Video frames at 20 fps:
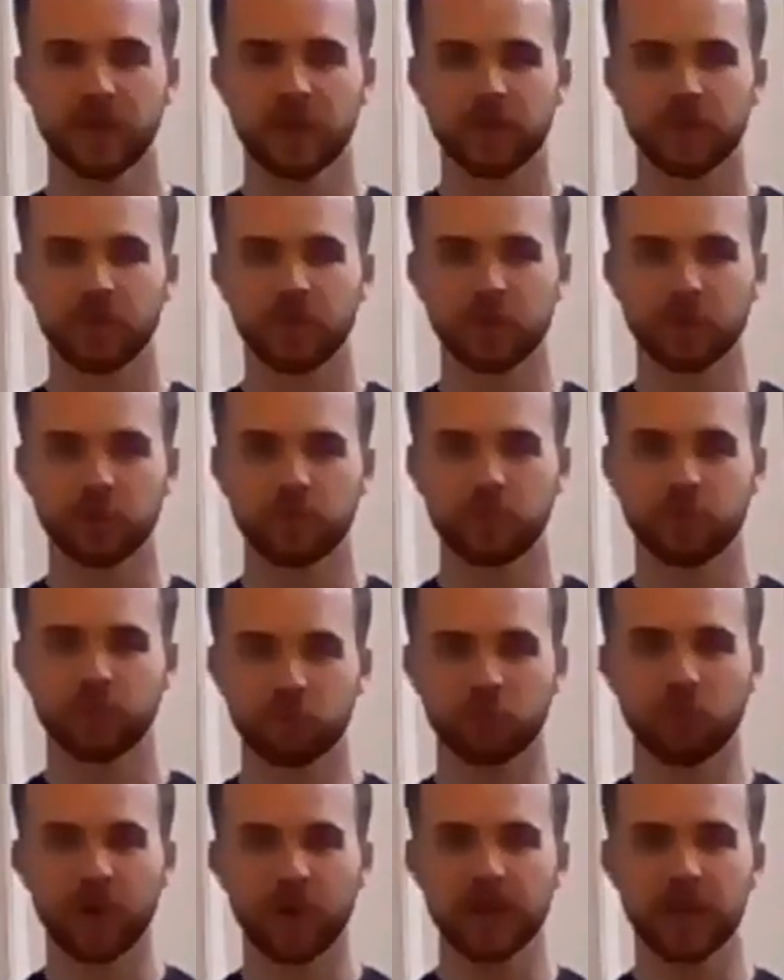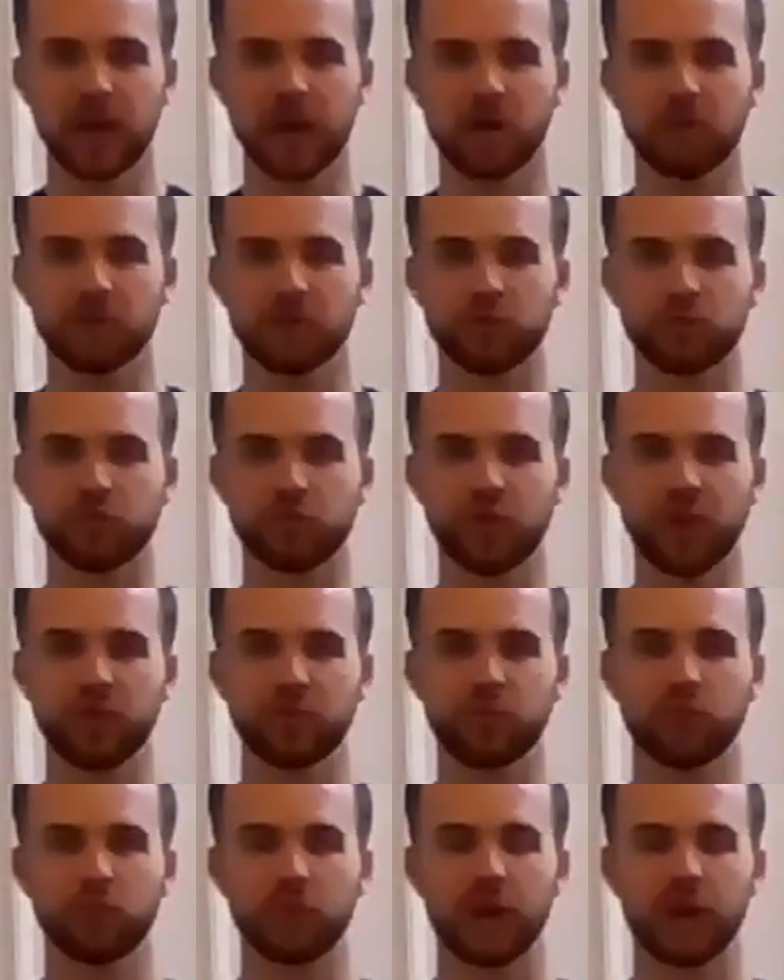You'll go straight out. You'll
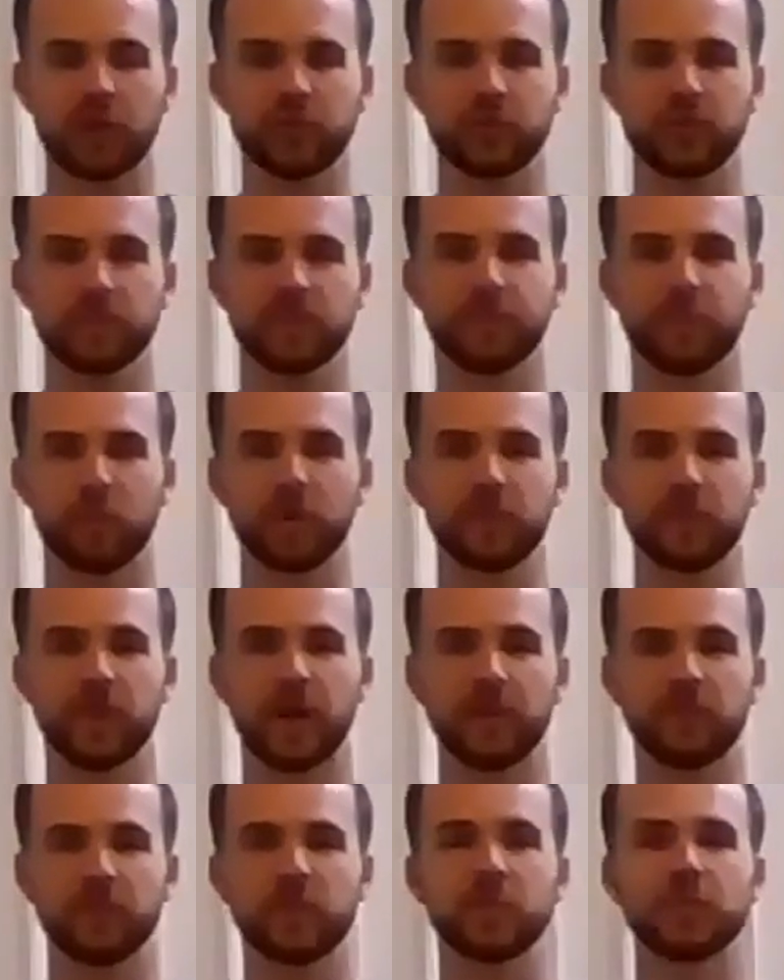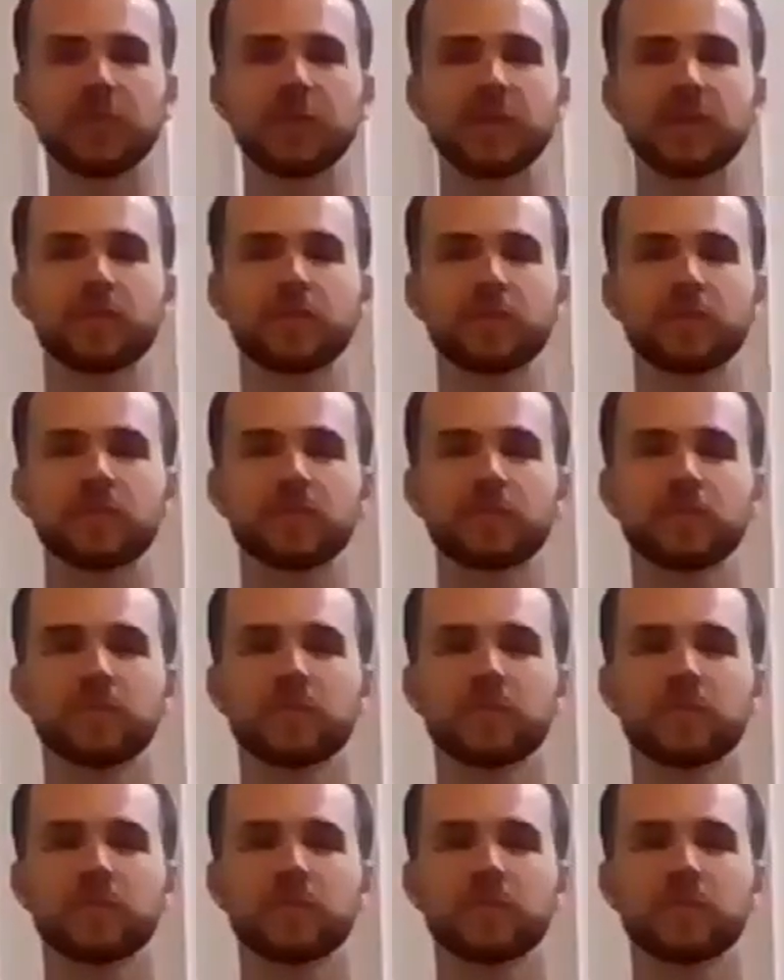change direction 45 degrees.